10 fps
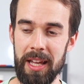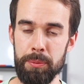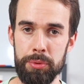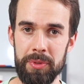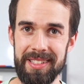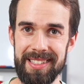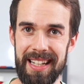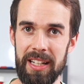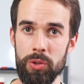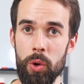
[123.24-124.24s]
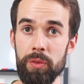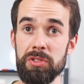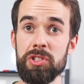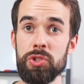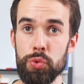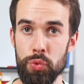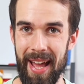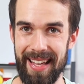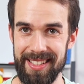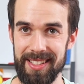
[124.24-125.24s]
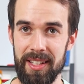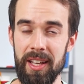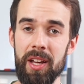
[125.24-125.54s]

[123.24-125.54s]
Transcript: temporary state of stress.